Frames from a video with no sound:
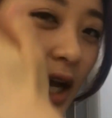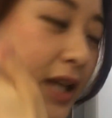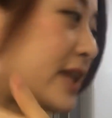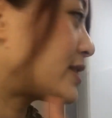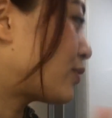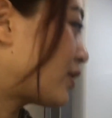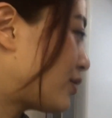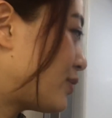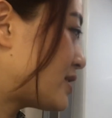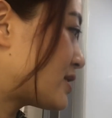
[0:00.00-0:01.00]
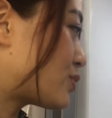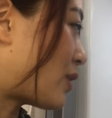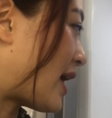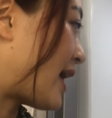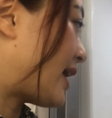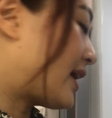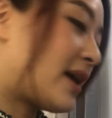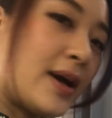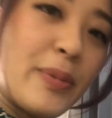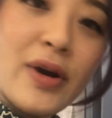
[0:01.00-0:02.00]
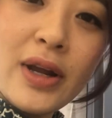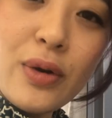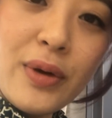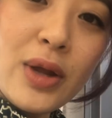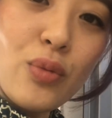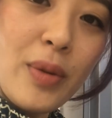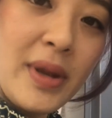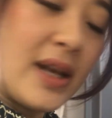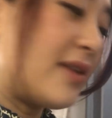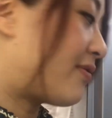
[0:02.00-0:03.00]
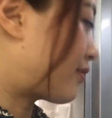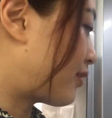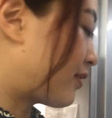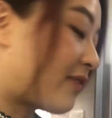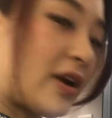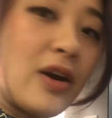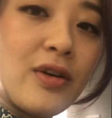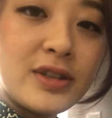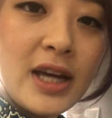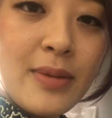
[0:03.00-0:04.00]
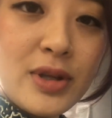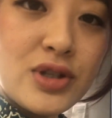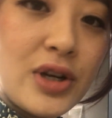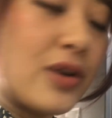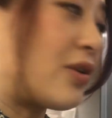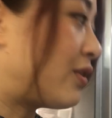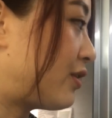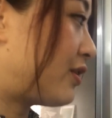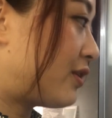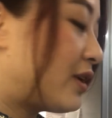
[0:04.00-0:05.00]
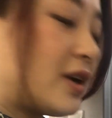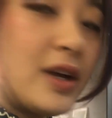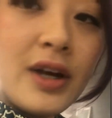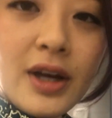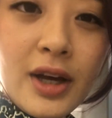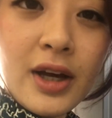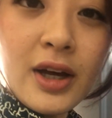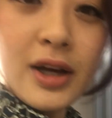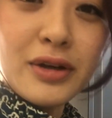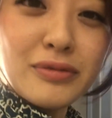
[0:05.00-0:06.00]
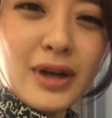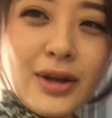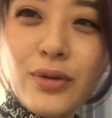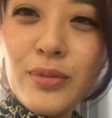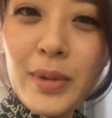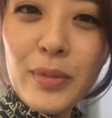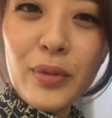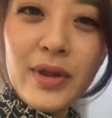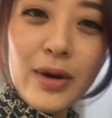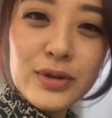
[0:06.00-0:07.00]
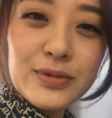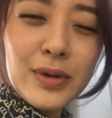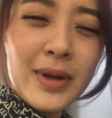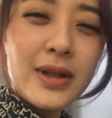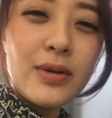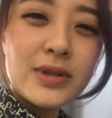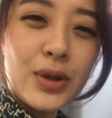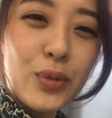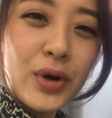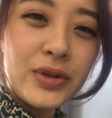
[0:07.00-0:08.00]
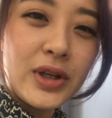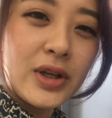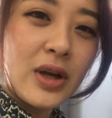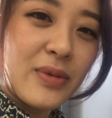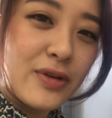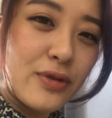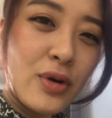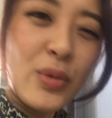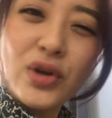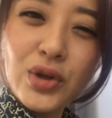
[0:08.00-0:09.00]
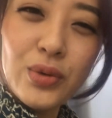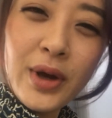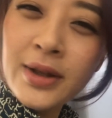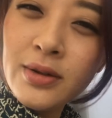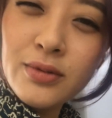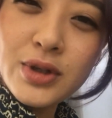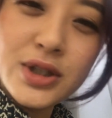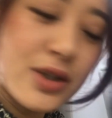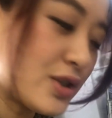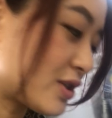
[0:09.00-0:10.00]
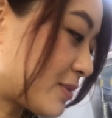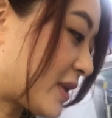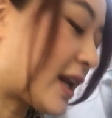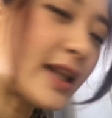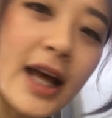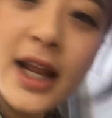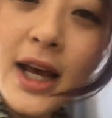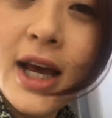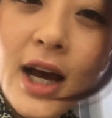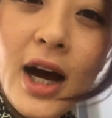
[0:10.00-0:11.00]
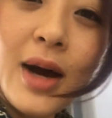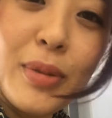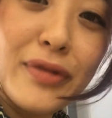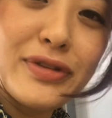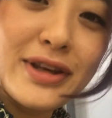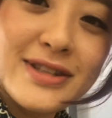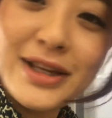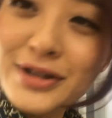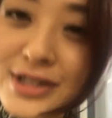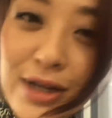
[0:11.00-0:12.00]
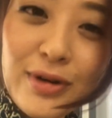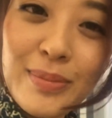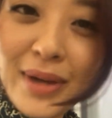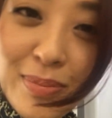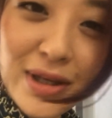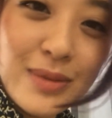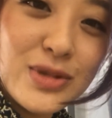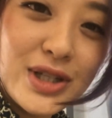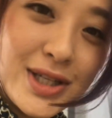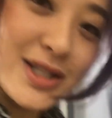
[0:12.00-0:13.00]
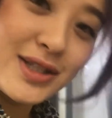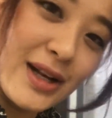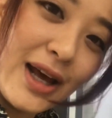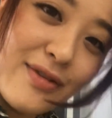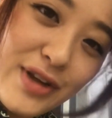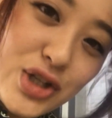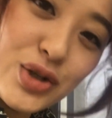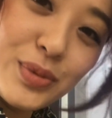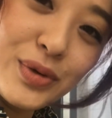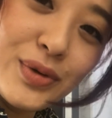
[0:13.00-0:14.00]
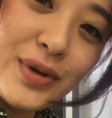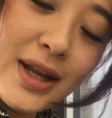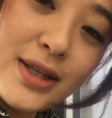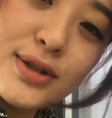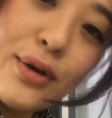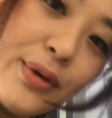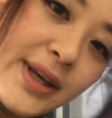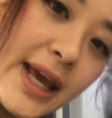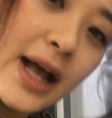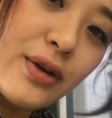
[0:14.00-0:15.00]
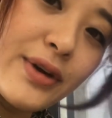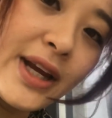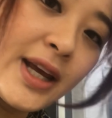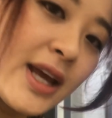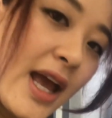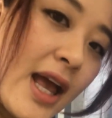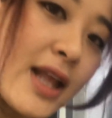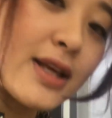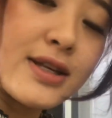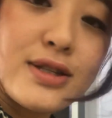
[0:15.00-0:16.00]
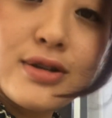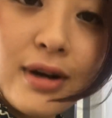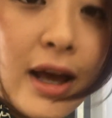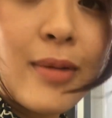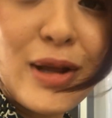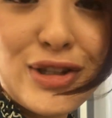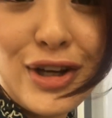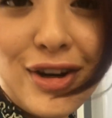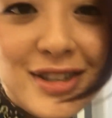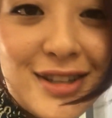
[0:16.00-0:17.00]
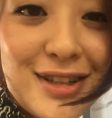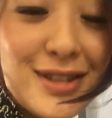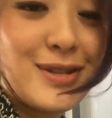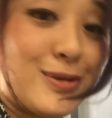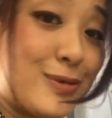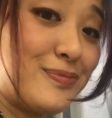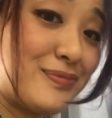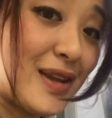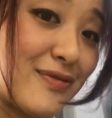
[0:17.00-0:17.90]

they say one of the reasons why apparently Korean women live for a very long time in general. I don't remember where that was from. I think it was like World Economic Forum or UN research or something like that. But they say the secret might be kimchi because it's a lot of vegetable and it's low in calorie and it's a lot of antioxidants, so and